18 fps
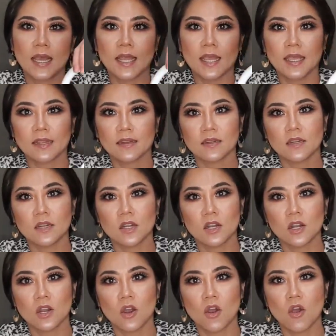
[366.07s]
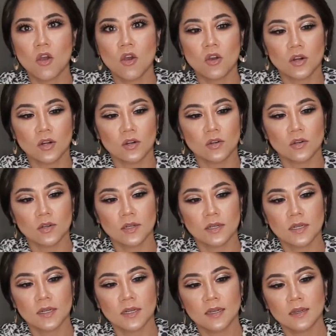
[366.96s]
and on
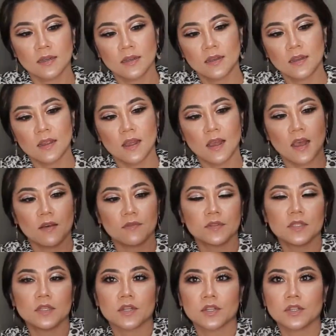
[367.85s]
after